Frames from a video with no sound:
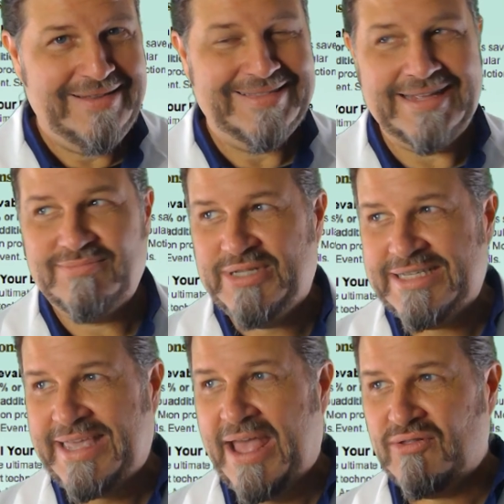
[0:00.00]
that
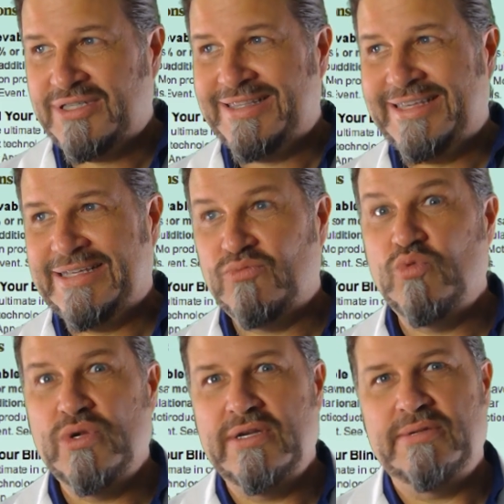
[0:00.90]
discounts and things
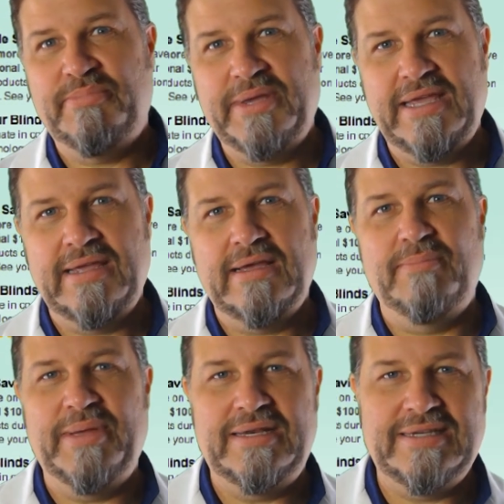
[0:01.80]
wouldn't be a
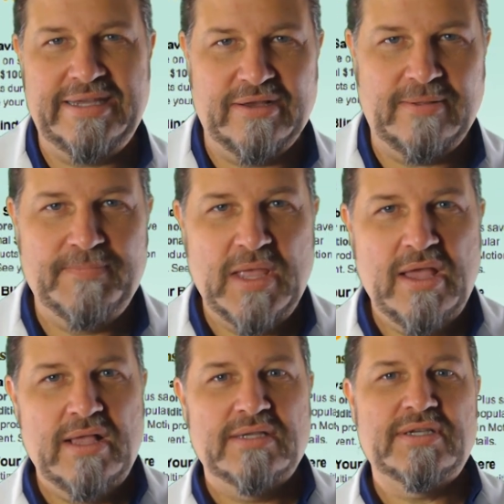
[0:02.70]
big deal.
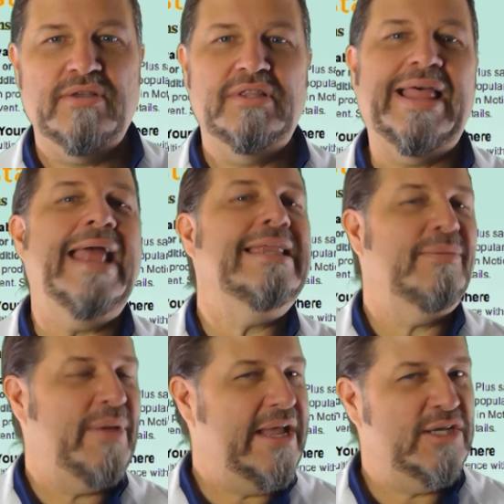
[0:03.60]
So the landing
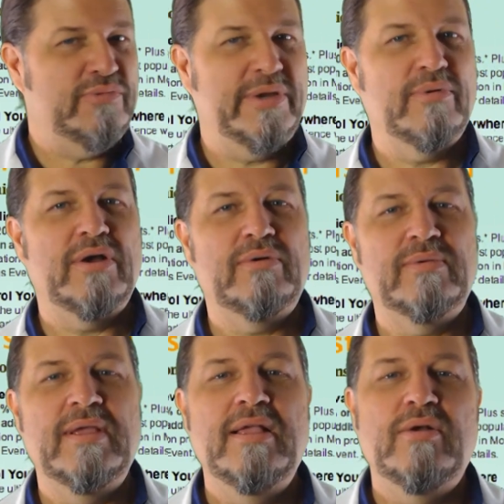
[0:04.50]
page we
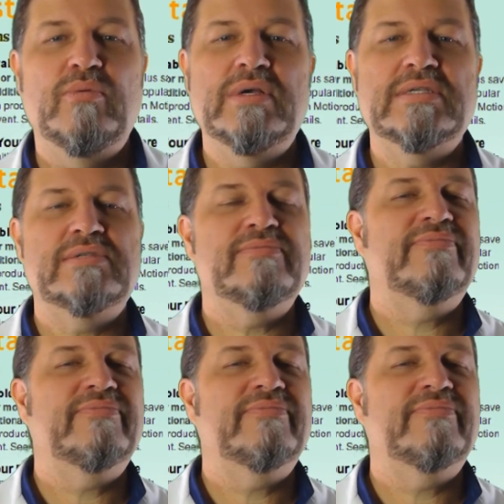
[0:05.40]
wrote was